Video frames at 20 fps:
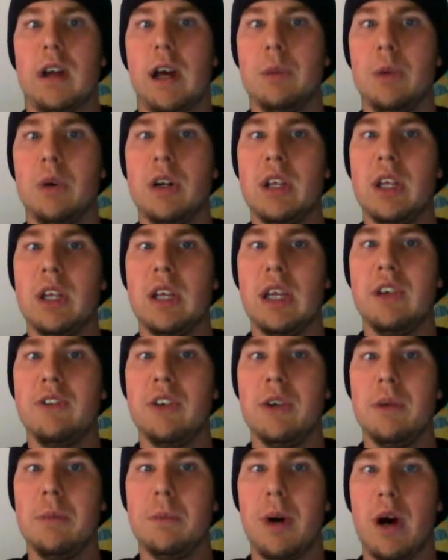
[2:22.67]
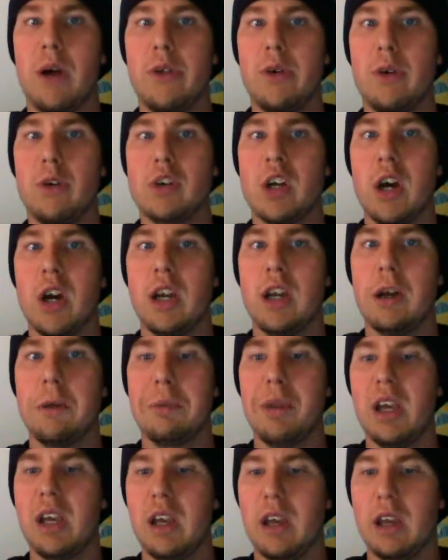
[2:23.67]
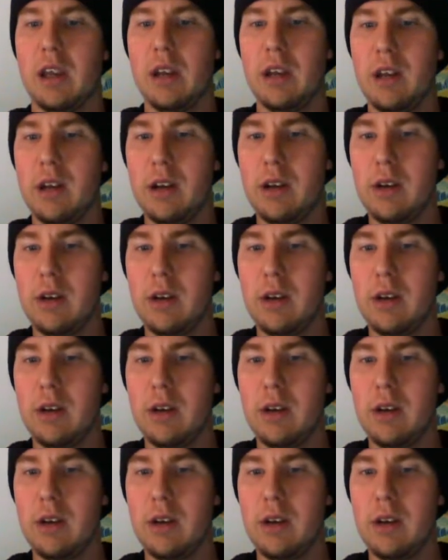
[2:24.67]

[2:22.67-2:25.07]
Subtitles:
I wouldn't even bother trying to play it.